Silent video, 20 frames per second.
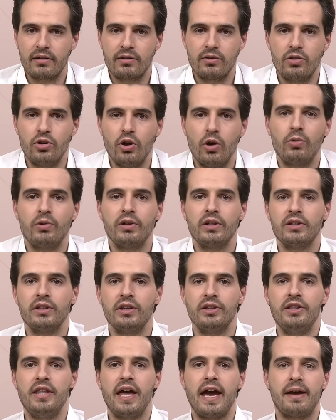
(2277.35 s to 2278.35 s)
knowing
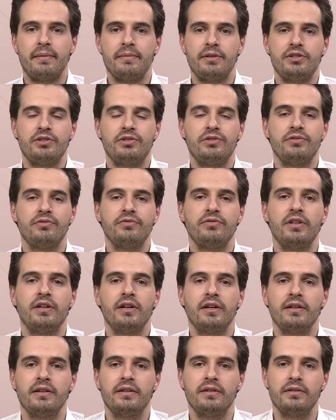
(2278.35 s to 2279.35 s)
the damage you've
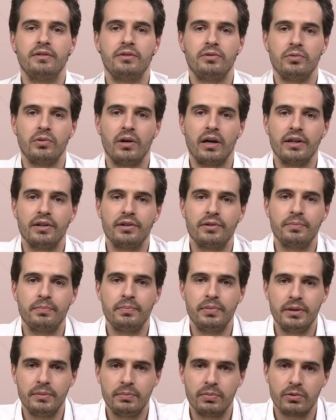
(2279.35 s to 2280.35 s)
done to other
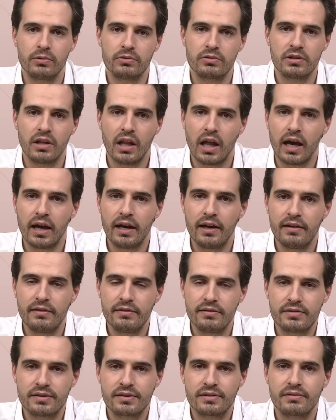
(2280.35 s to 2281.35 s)
people's
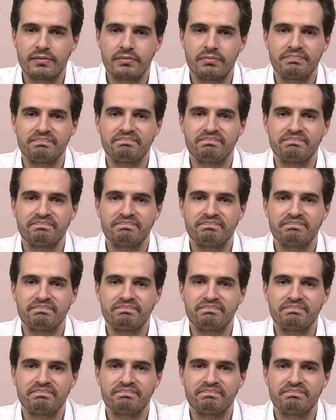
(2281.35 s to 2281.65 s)
lives,